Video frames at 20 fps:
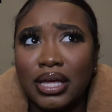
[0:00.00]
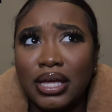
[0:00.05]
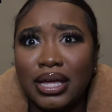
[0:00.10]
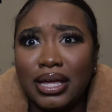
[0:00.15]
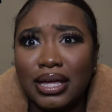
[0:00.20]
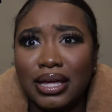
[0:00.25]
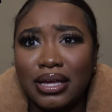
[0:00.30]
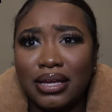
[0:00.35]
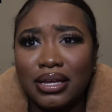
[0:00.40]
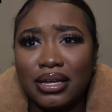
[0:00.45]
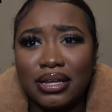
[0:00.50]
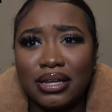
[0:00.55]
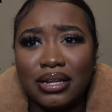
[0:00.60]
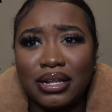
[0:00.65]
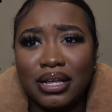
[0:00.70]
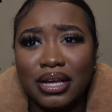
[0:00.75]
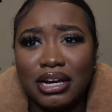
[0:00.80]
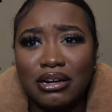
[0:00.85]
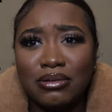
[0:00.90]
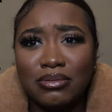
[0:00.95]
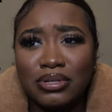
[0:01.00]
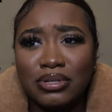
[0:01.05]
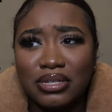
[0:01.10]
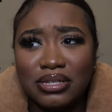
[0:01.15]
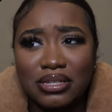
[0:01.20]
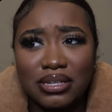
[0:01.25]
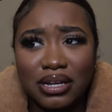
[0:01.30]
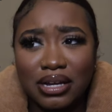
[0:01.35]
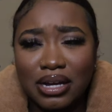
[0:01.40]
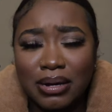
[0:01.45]
And I was
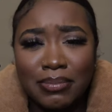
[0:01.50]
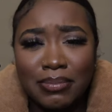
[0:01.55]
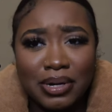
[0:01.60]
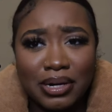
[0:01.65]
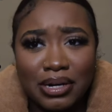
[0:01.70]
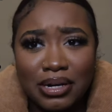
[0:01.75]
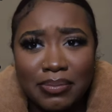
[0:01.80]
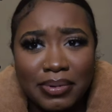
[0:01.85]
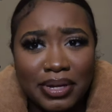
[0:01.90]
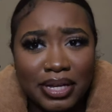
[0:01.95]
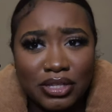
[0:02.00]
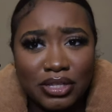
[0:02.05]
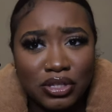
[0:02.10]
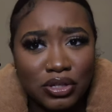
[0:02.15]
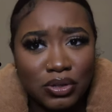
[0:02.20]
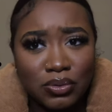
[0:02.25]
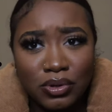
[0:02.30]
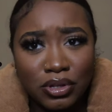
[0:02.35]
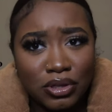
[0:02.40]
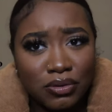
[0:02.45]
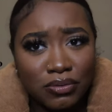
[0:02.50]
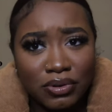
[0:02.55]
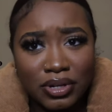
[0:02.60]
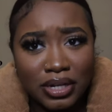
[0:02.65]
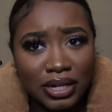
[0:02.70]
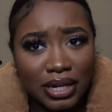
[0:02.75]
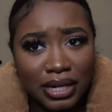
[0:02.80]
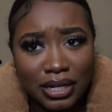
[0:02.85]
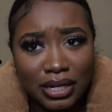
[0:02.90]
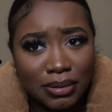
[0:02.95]
just like, I'm up at 2 or 3
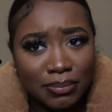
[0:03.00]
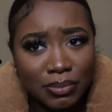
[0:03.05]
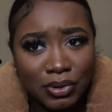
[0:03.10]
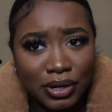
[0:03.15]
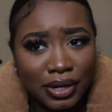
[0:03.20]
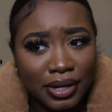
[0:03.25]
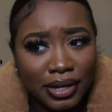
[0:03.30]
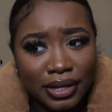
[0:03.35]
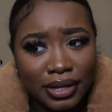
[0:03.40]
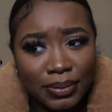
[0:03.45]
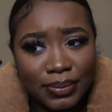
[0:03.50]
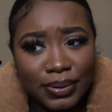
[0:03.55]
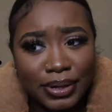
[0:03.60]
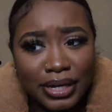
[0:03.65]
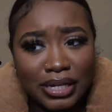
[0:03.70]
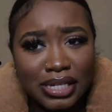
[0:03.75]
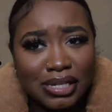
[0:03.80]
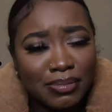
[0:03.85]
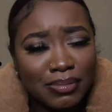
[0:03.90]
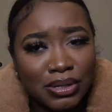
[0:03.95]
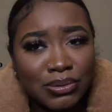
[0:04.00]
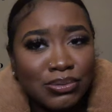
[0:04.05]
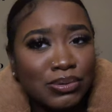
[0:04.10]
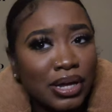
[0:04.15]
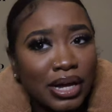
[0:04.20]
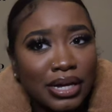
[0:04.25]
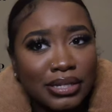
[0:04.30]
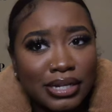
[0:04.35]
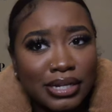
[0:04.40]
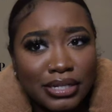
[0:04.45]
o'clock in the morning anyway. You might as well
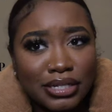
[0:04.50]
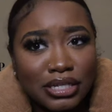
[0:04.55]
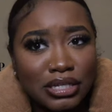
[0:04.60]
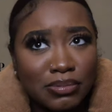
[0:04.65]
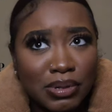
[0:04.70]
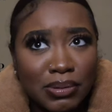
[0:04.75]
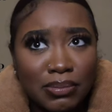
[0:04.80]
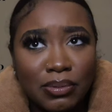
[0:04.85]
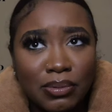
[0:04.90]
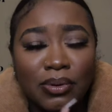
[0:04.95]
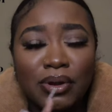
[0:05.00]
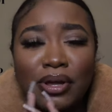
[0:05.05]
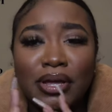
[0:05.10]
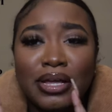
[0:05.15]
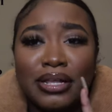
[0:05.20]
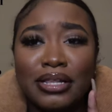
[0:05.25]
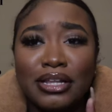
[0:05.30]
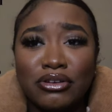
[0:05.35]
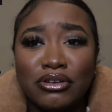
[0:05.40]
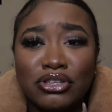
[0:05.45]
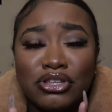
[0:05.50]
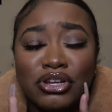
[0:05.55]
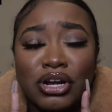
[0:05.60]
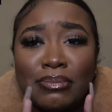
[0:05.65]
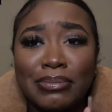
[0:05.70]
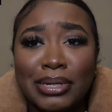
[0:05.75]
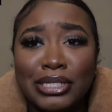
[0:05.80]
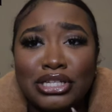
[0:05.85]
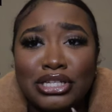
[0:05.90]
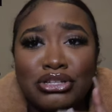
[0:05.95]
contact these people. They'll
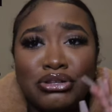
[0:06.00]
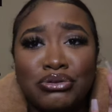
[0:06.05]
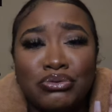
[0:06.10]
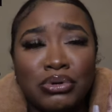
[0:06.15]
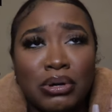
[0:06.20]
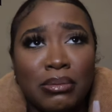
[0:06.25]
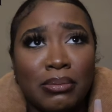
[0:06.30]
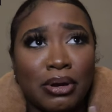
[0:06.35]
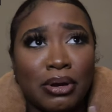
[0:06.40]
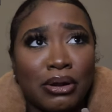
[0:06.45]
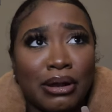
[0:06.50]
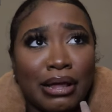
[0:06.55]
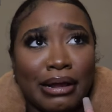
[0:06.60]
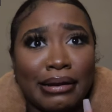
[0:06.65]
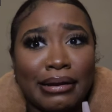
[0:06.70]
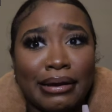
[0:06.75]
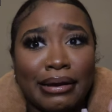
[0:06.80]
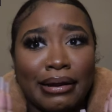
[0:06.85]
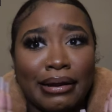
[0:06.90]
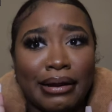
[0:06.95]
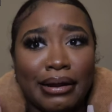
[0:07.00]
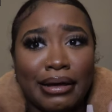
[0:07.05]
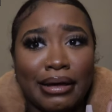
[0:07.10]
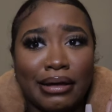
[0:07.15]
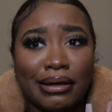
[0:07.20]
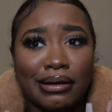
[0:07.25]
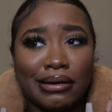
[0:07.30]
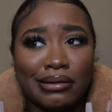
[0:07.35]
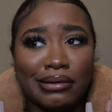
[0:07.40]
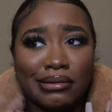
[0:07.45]
start messing you around like 9
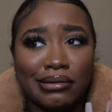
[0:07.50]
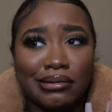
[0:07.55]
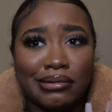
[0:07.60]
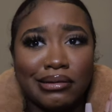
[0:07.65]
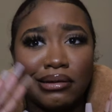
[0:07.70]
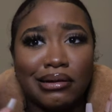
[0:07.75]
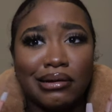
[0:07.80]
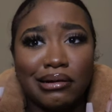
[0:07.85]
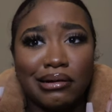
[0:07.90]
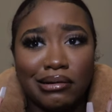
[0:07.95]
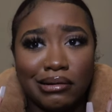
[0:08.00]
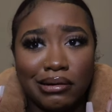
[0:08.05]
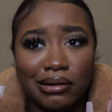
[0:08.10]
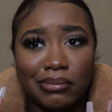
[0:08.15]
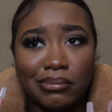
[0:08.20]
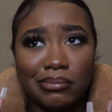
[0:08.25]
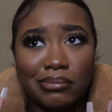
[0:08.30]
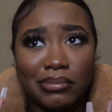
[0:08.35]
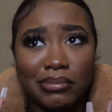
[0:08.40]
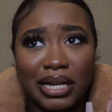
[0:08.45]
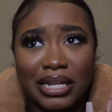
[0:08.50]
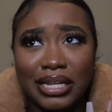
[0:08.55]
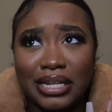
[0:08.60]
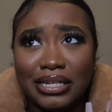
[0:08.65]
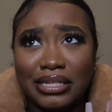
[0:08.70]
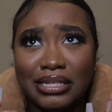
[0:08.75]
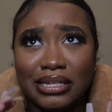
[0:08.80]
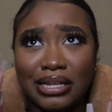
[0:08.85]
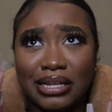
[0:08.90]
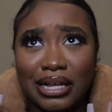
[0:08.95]
o'clock up. I think
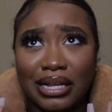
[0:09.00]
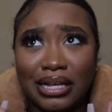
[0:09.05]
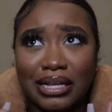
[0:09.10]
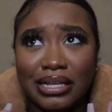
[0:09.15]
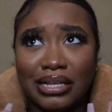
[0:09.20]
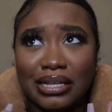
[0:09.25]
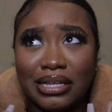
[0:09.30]
until like